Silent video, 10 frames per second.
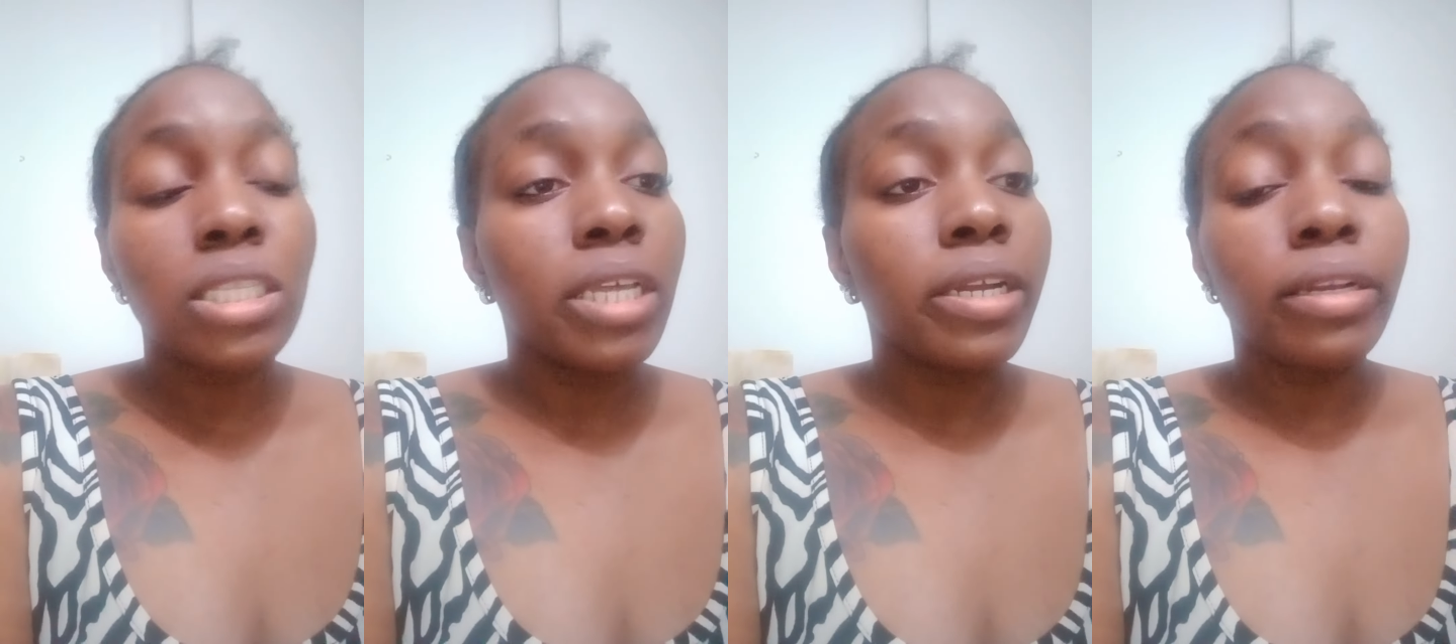
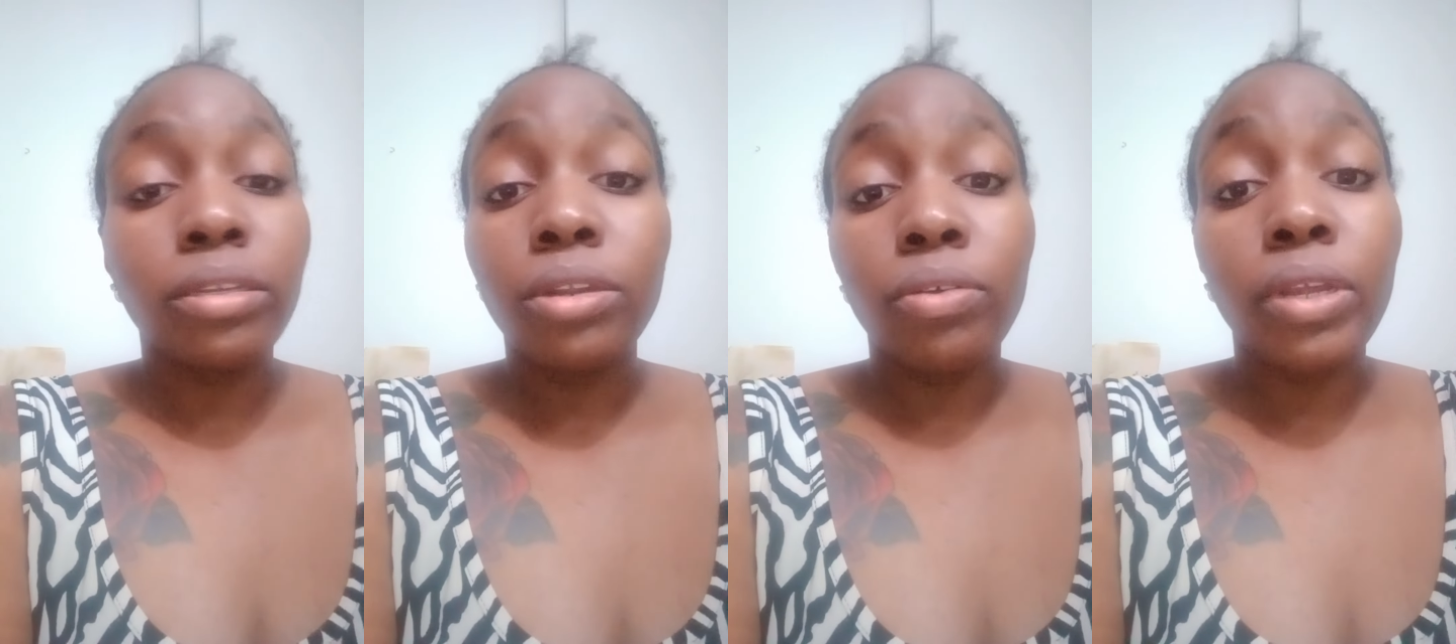Their
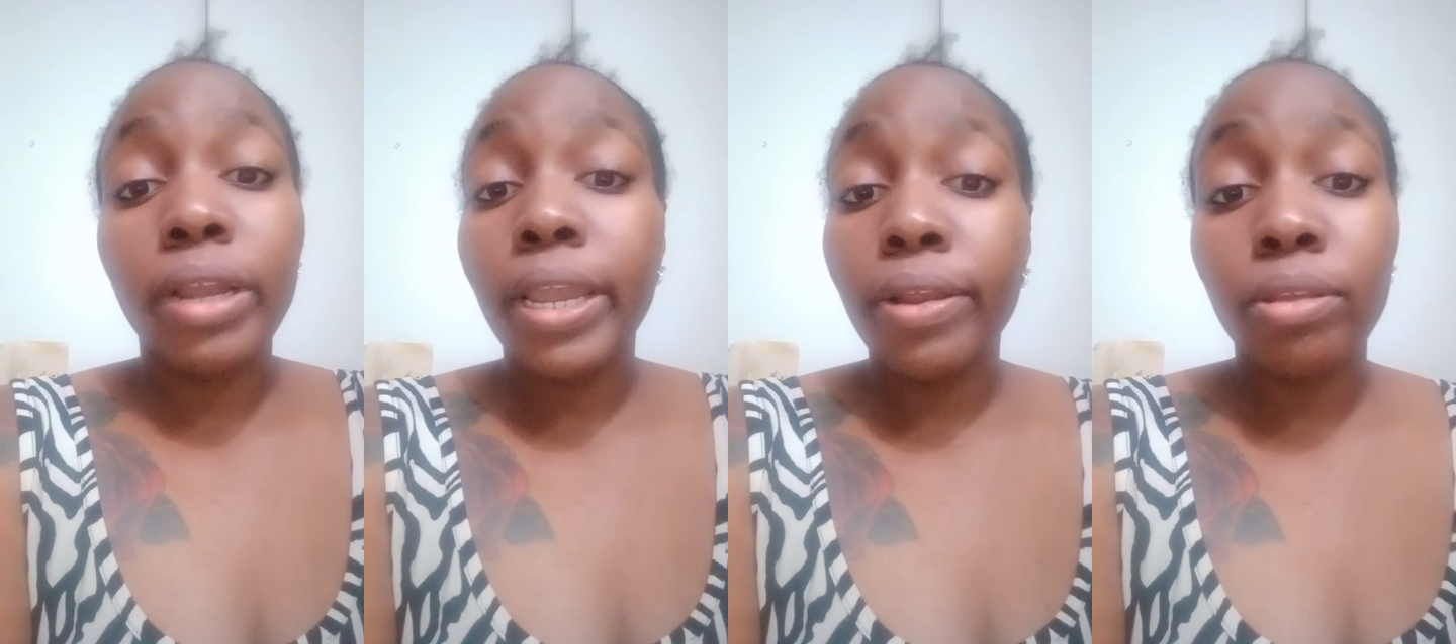
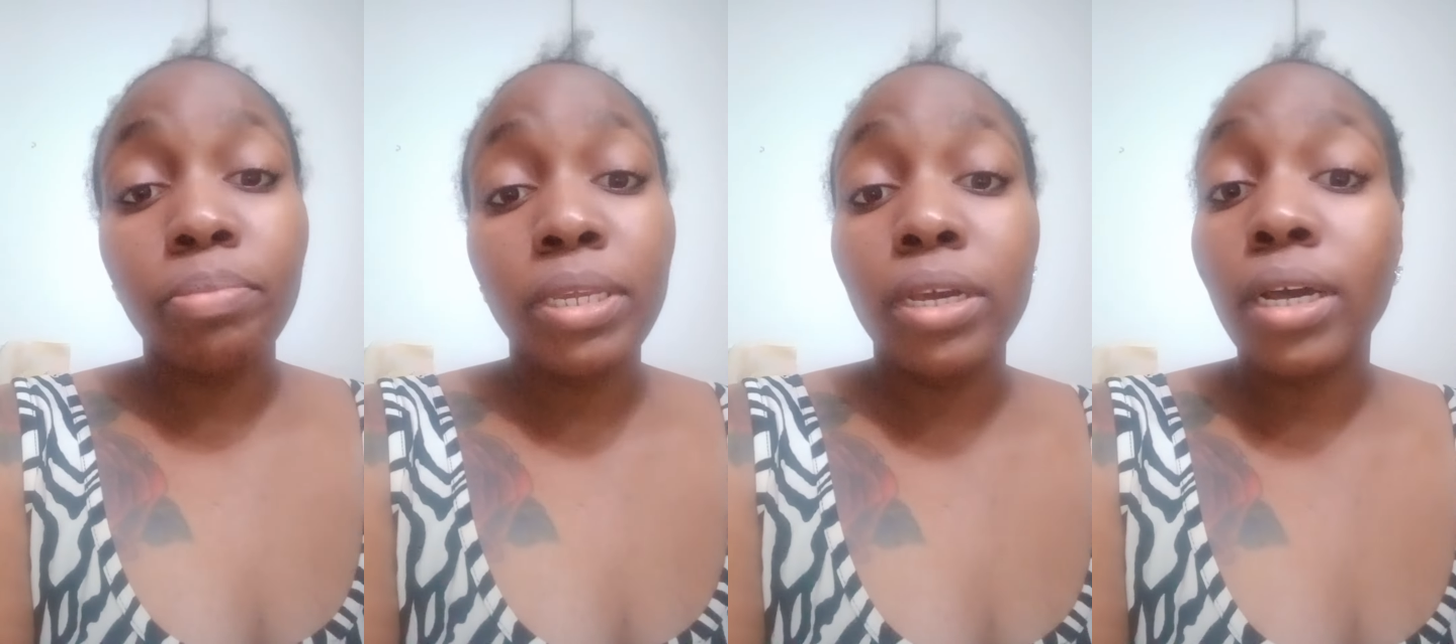hair to
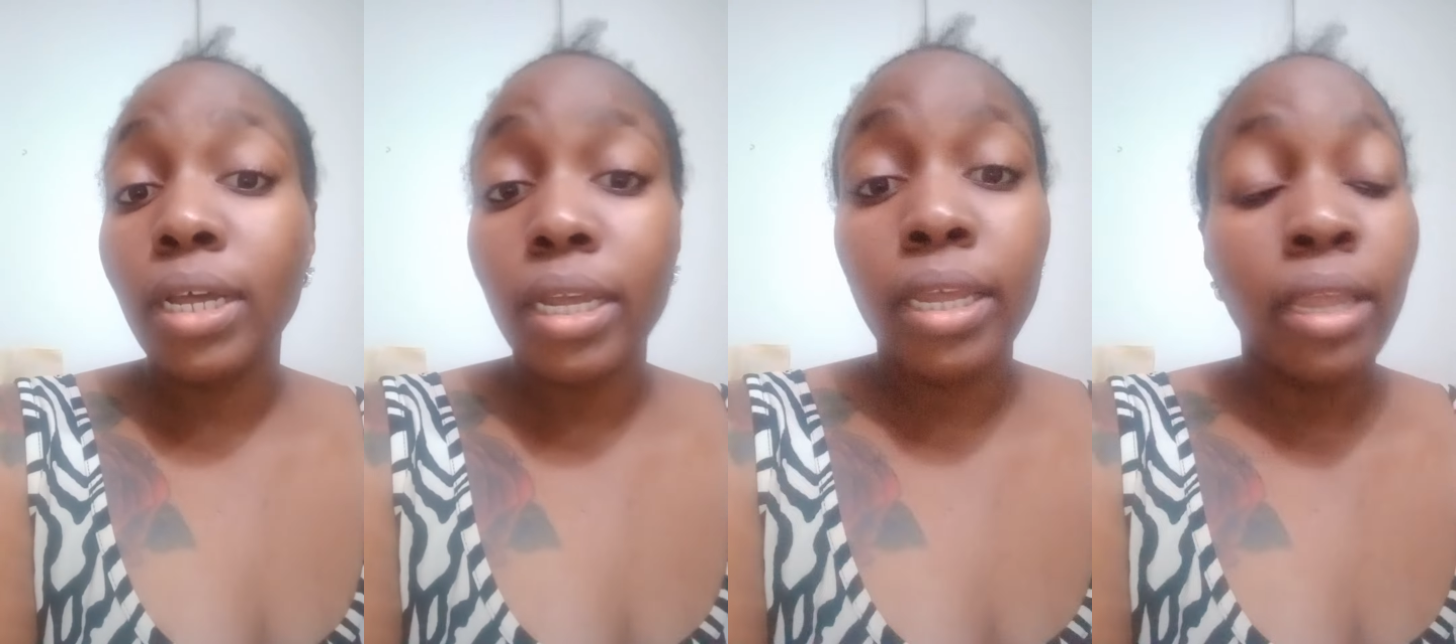be
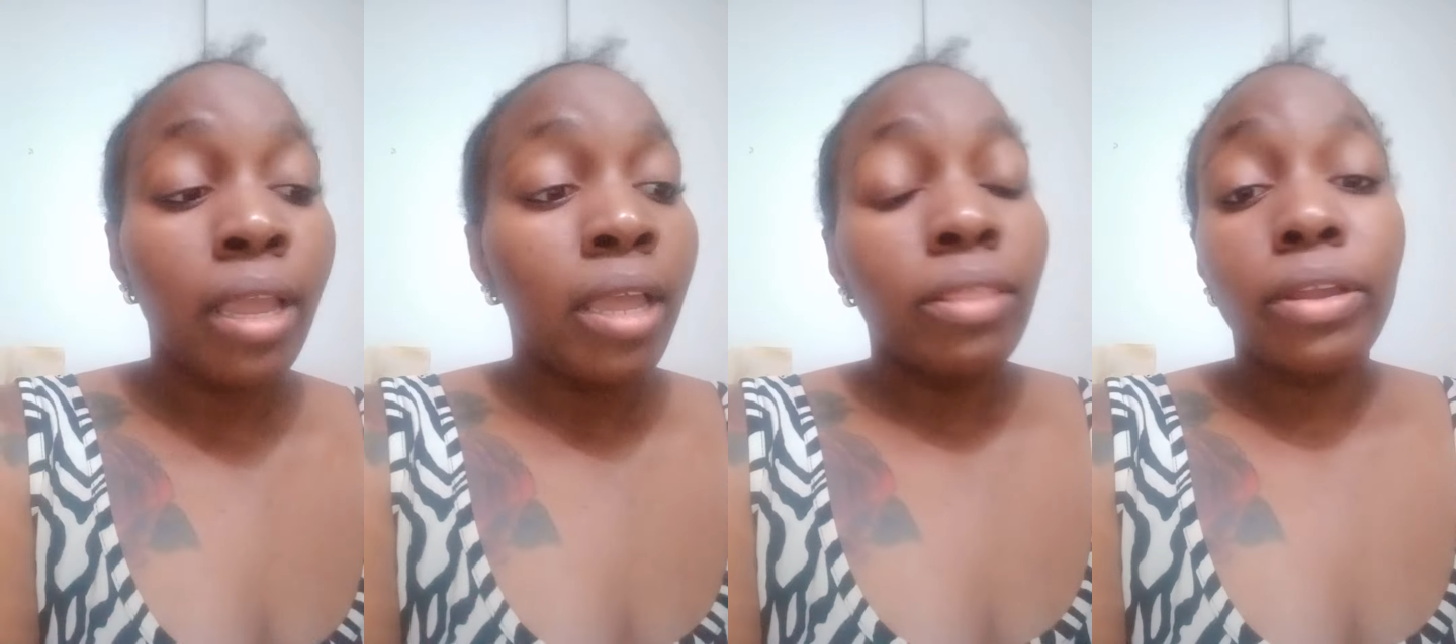cut,
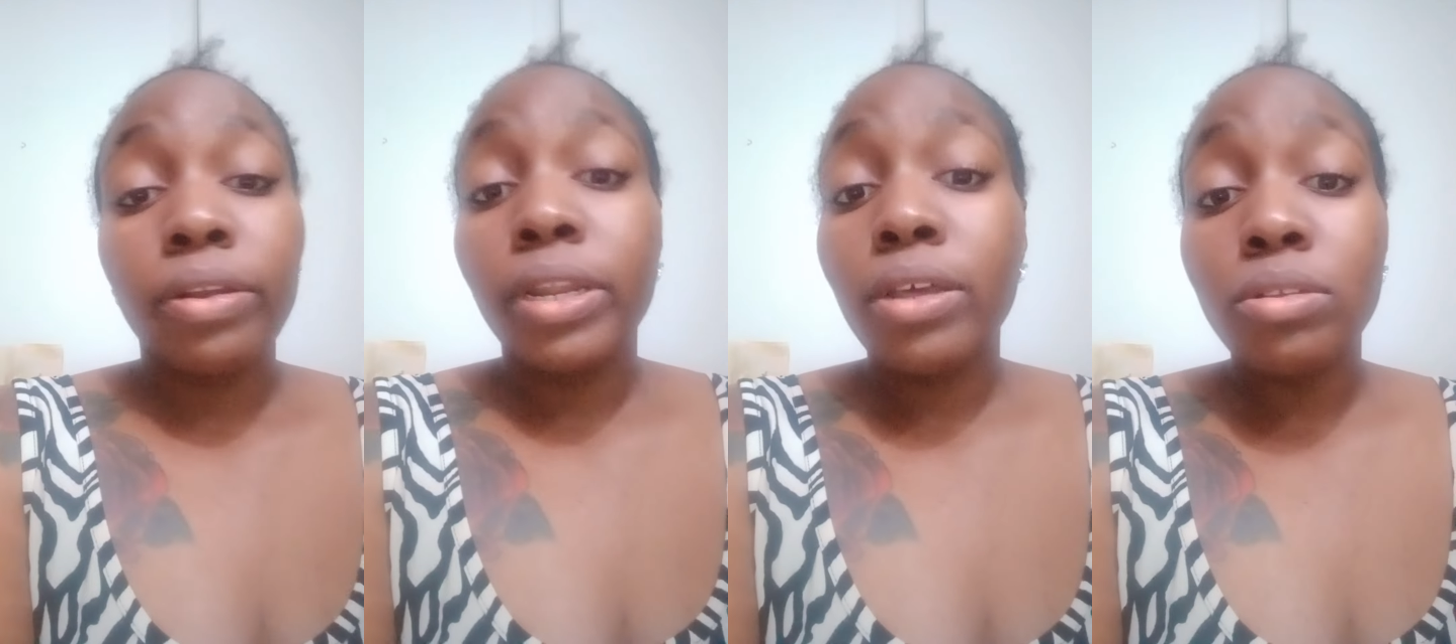
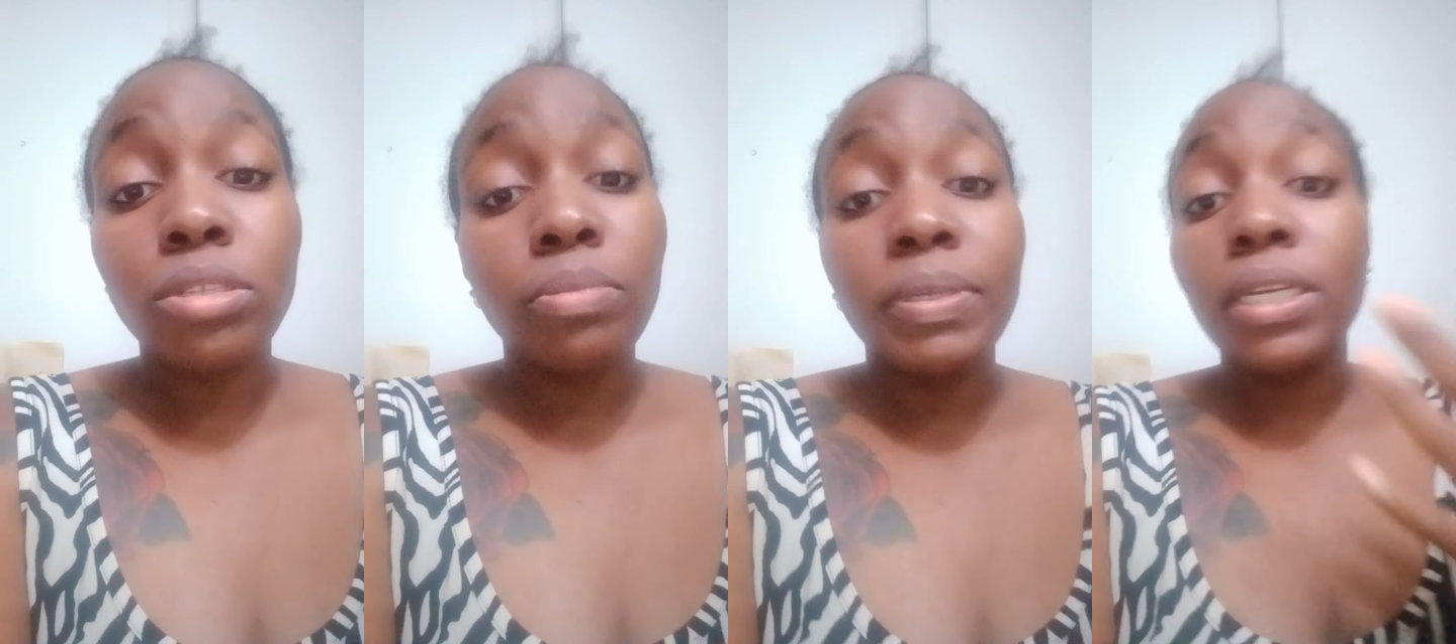their nails
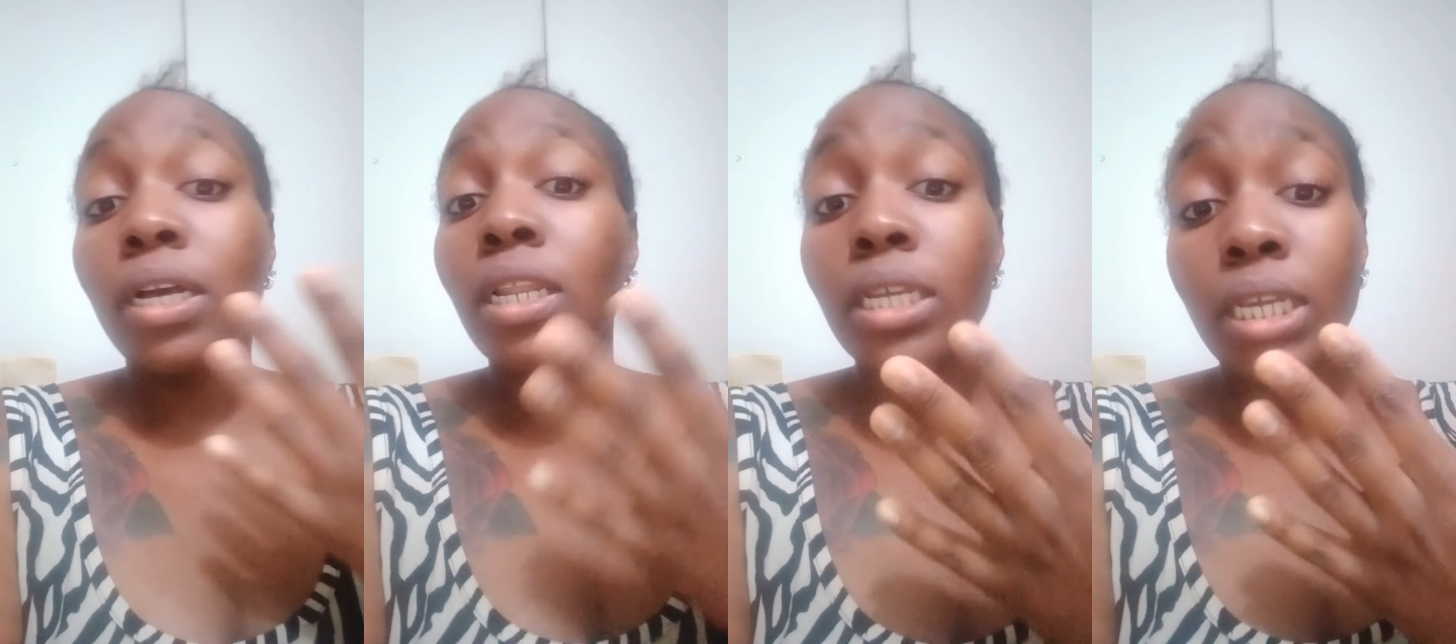to be
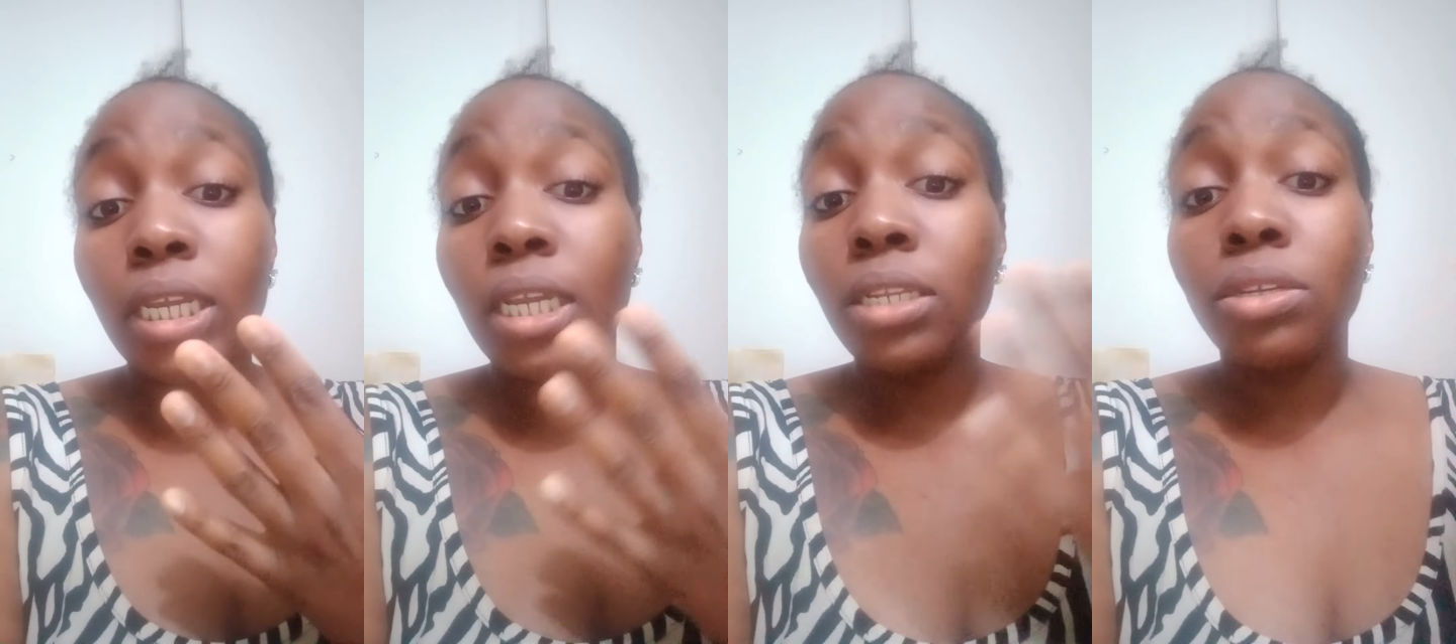
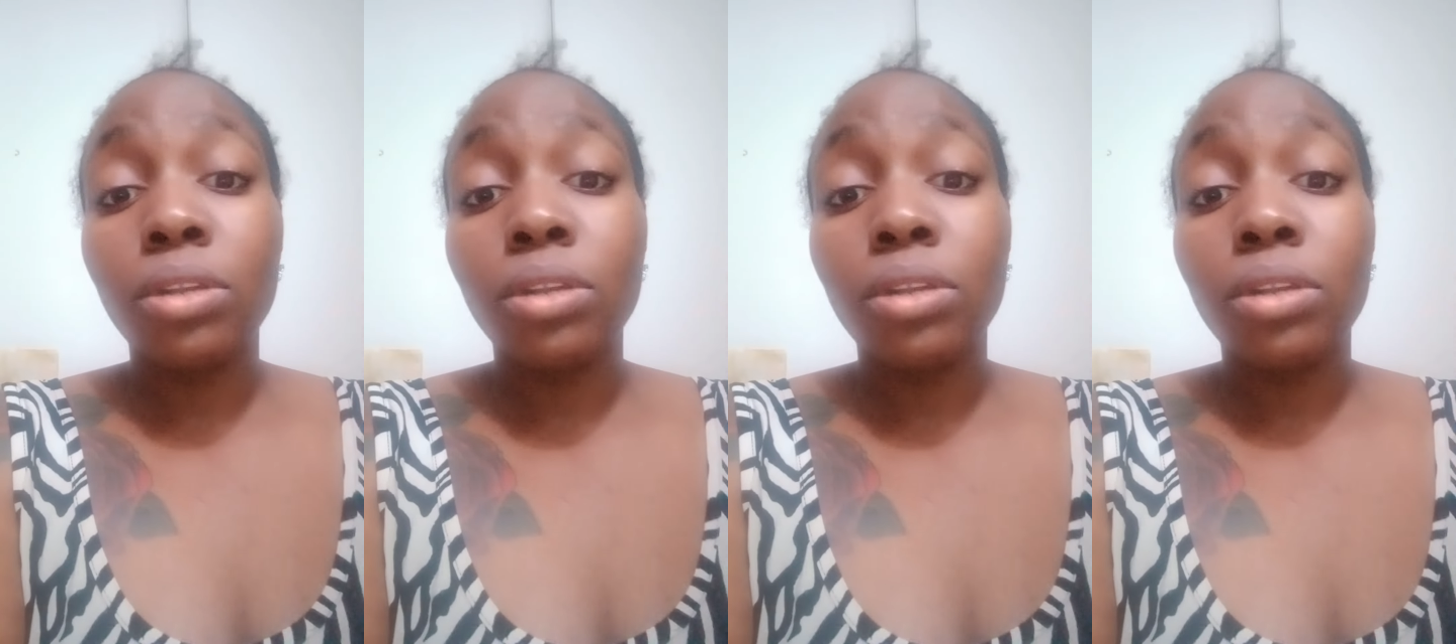clean.